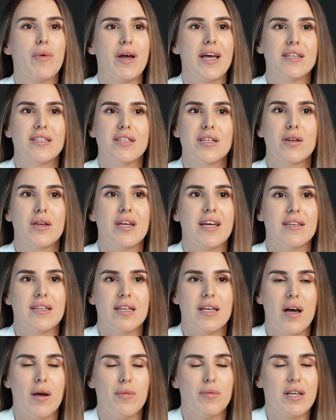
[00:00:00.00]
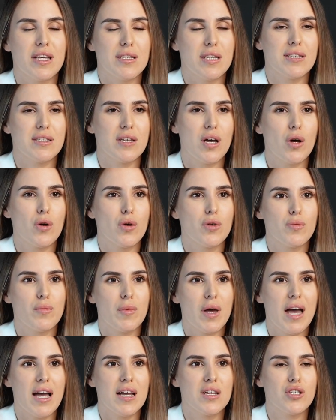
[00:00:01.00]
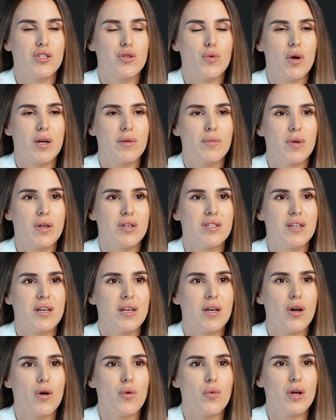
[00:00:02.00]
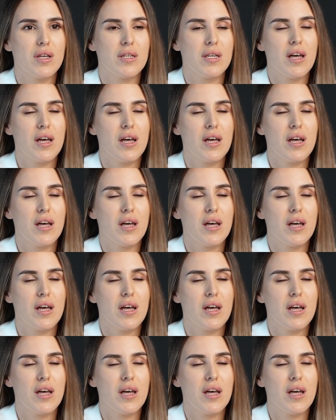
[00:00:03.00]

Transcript: basically, it's a company that's owned by just one person or one